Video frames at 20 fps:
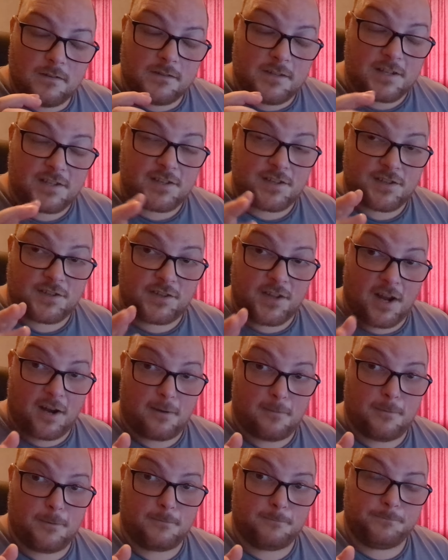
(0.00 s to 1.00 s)
This is
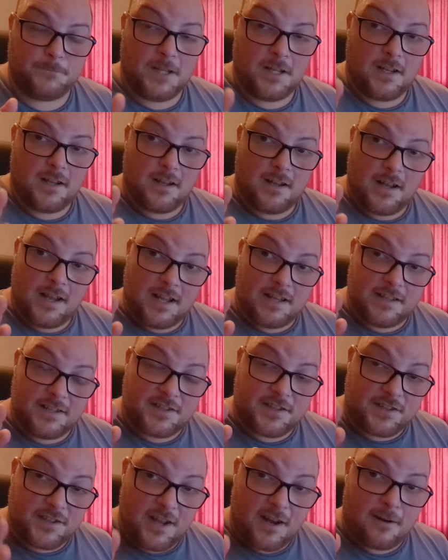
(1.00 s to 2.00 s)
terrible. And
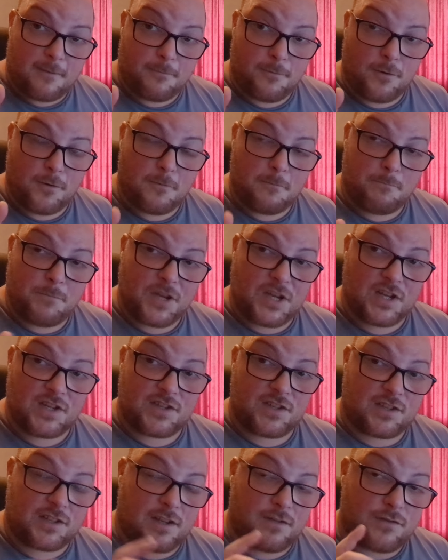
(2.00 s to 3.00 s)
it's terrible
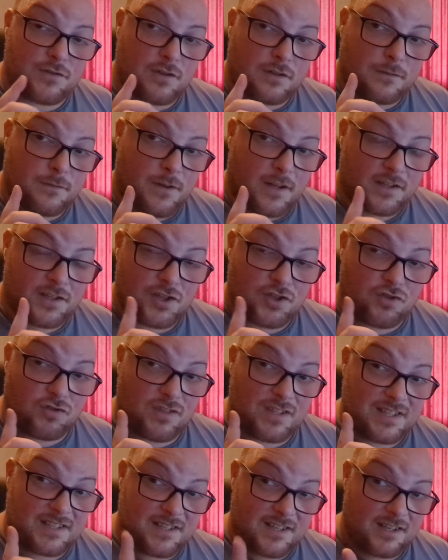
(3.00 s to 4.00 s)
because it gives you advantage
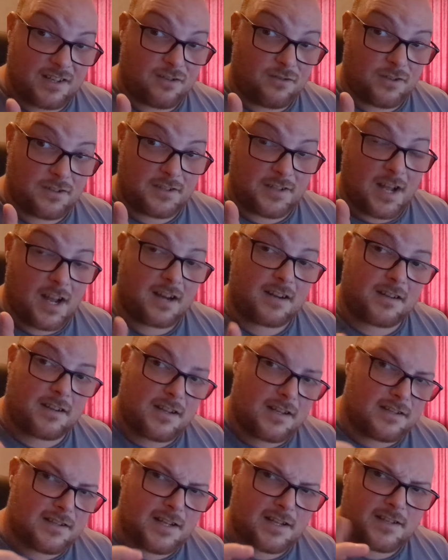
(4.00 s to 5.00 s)
on a single attack,
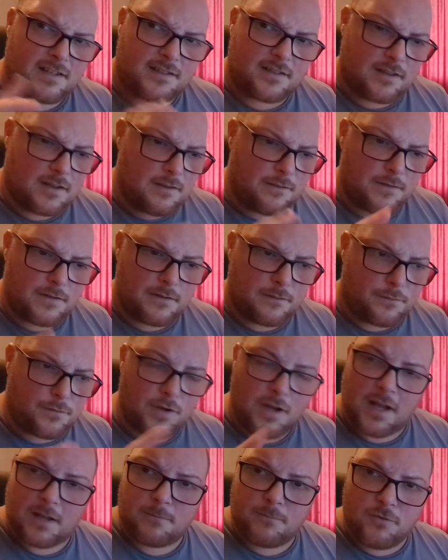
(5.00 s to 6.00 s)
and that's even if
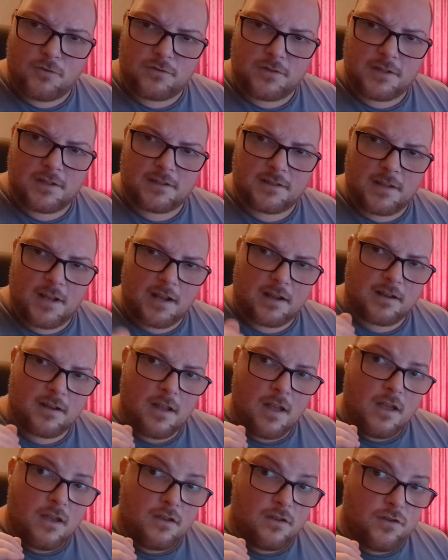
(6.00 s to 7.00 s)
you had multi-attack,
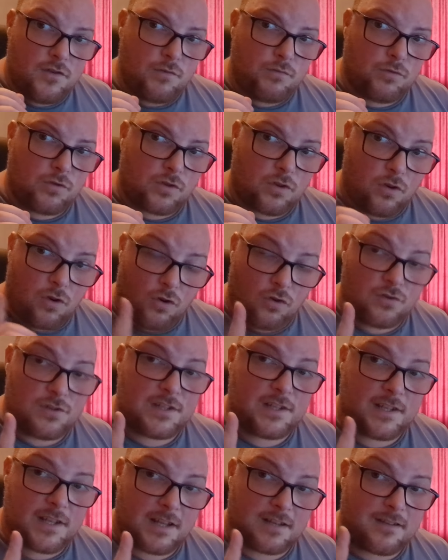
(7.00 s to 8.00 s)
you would
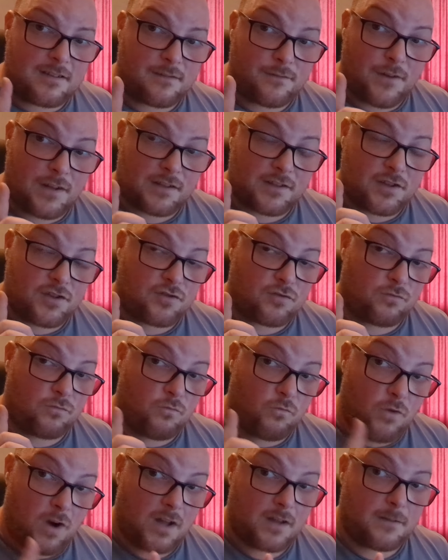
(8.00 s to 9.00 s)
only get advantage
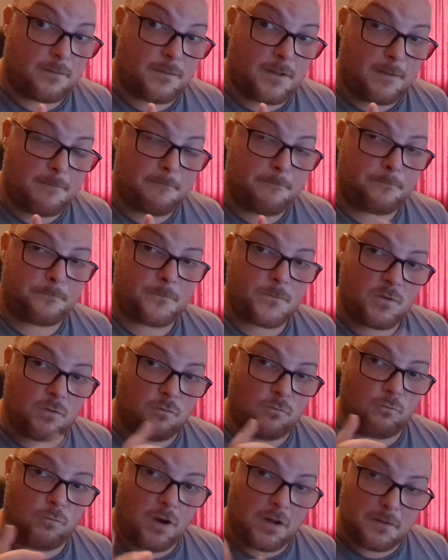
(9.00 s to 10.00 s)
on one of them,
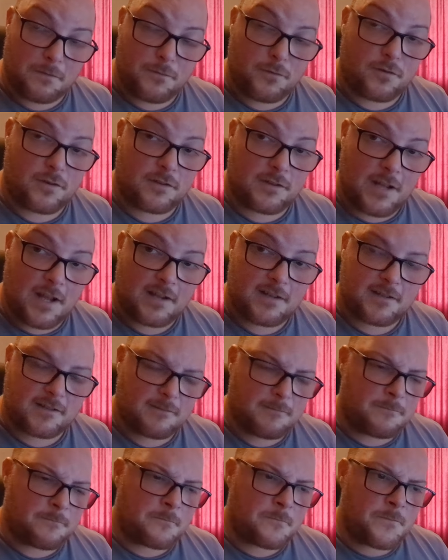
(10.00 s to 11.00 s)
on one of your attacks,